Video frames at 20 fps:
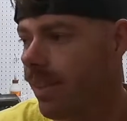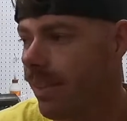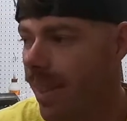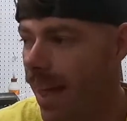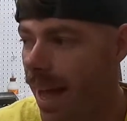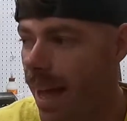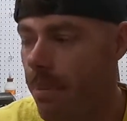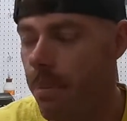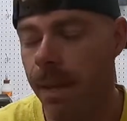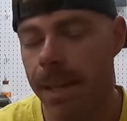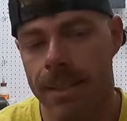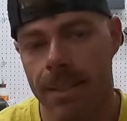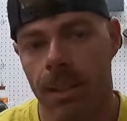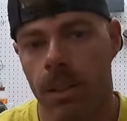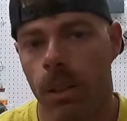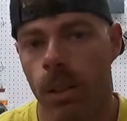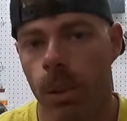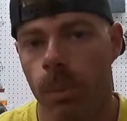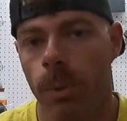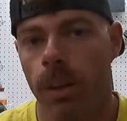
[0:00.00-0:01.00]
that makes it a
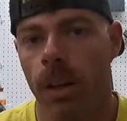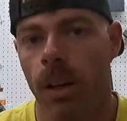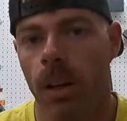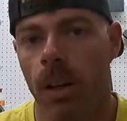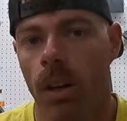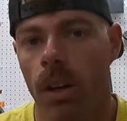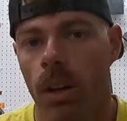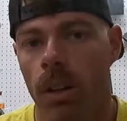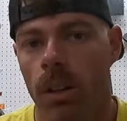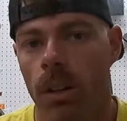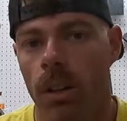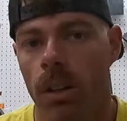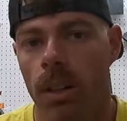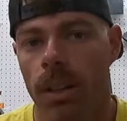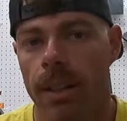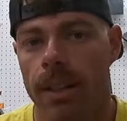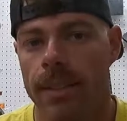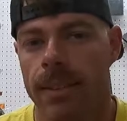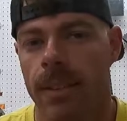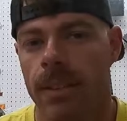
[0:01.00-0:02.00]
little bit harder
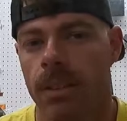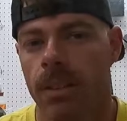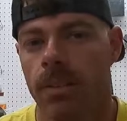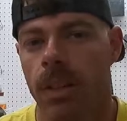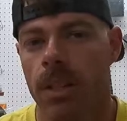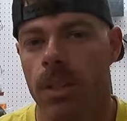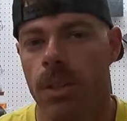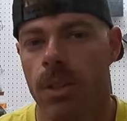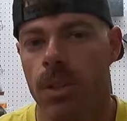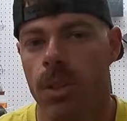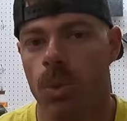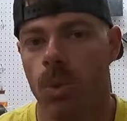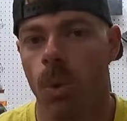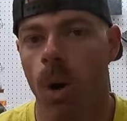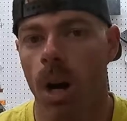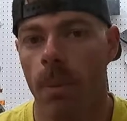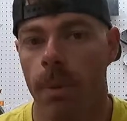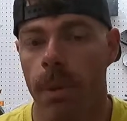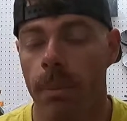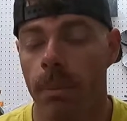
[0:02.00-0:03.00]
in a sense of engine
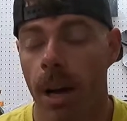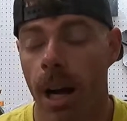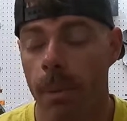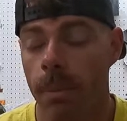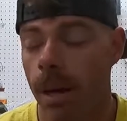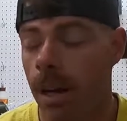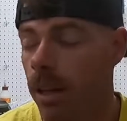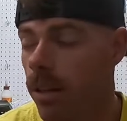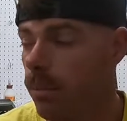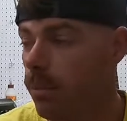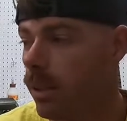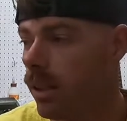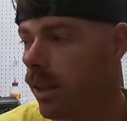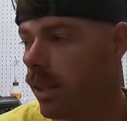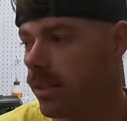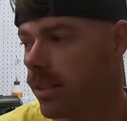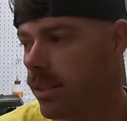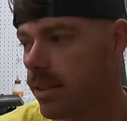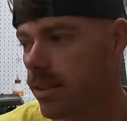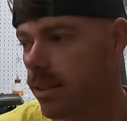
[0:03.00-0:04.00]
swap in my mind,
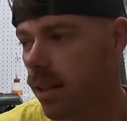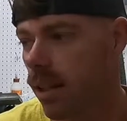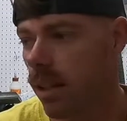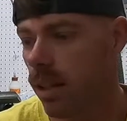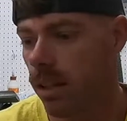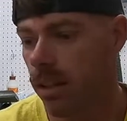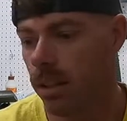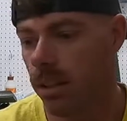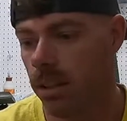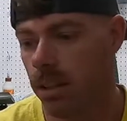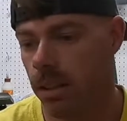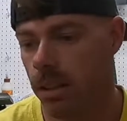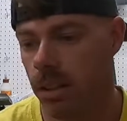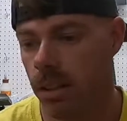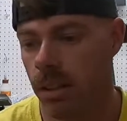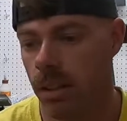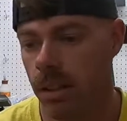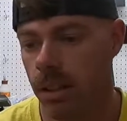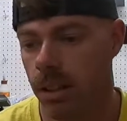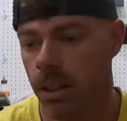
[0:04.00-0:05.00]
because it's not
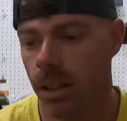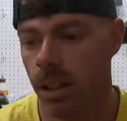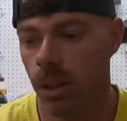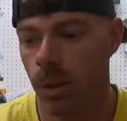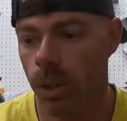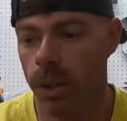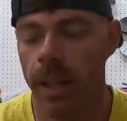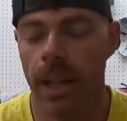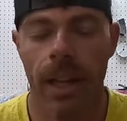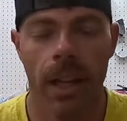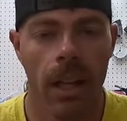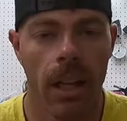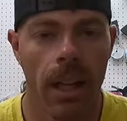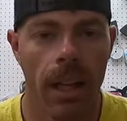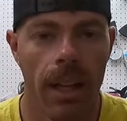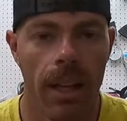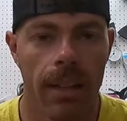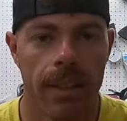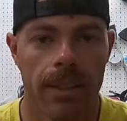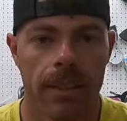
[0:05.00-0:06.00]
an
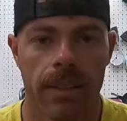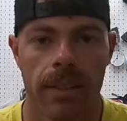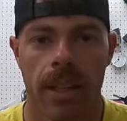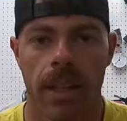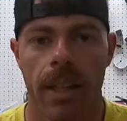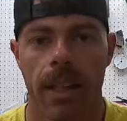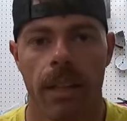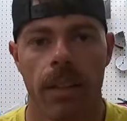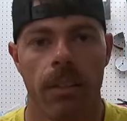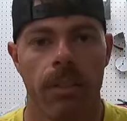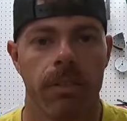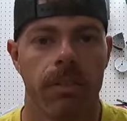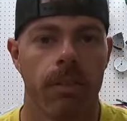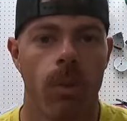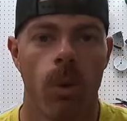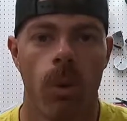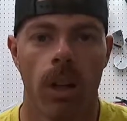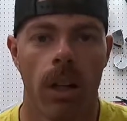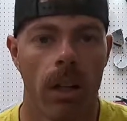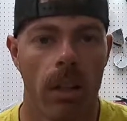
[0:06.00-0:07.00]
LS and a
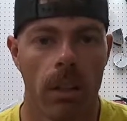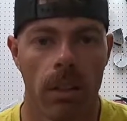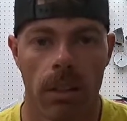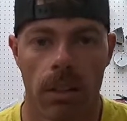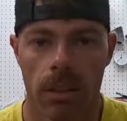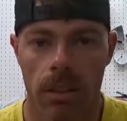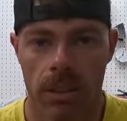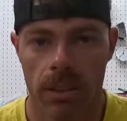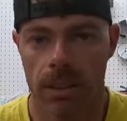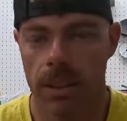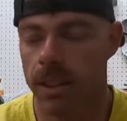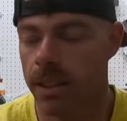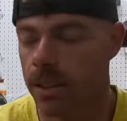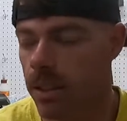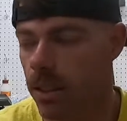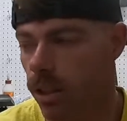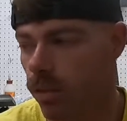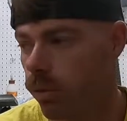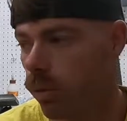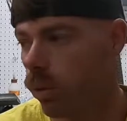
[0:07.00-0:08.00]

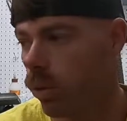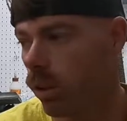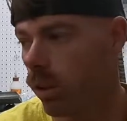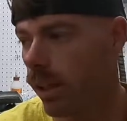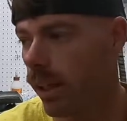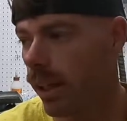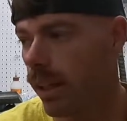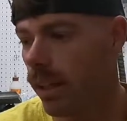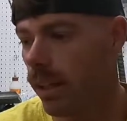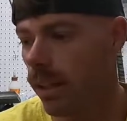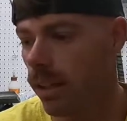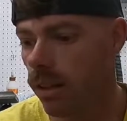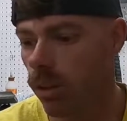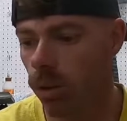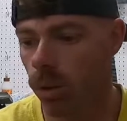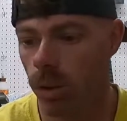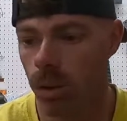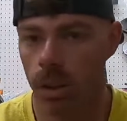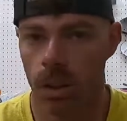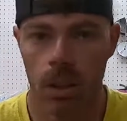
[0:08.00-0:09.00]
4L60 or 4L80
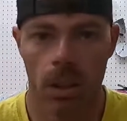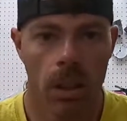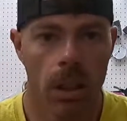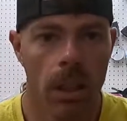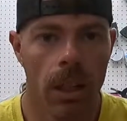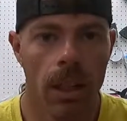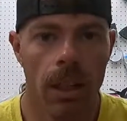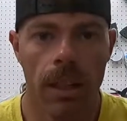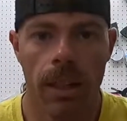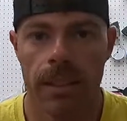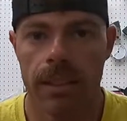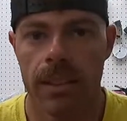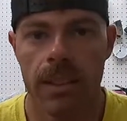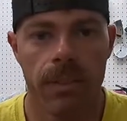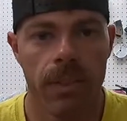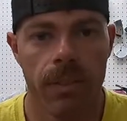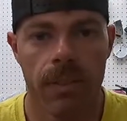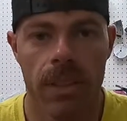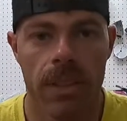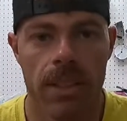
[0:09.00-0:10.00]
or a
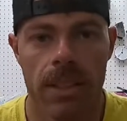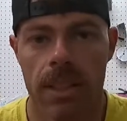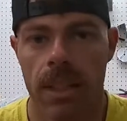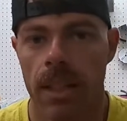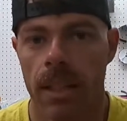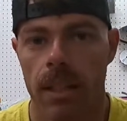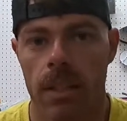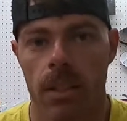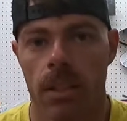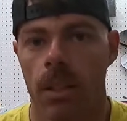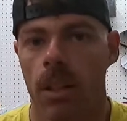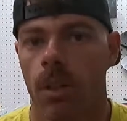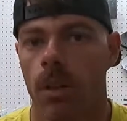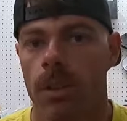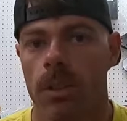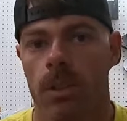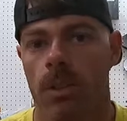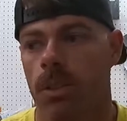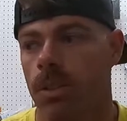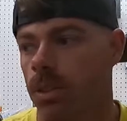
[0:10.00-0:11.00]
T56.
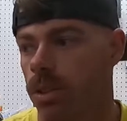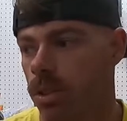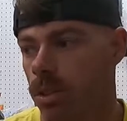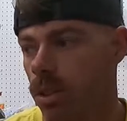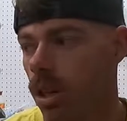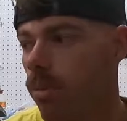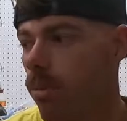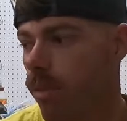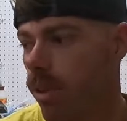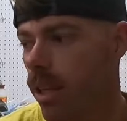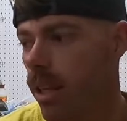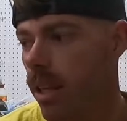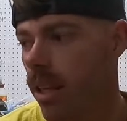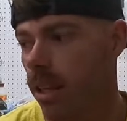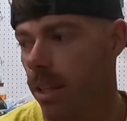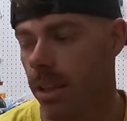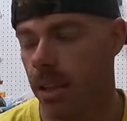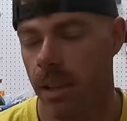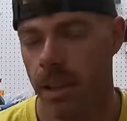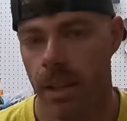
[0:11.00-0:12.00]
It's
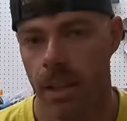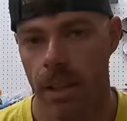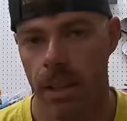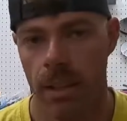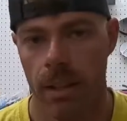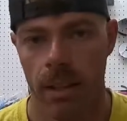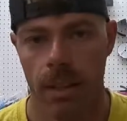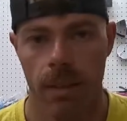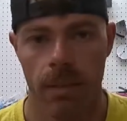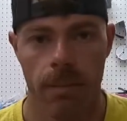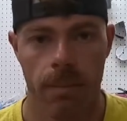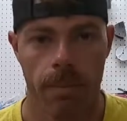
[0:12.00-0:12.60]
something that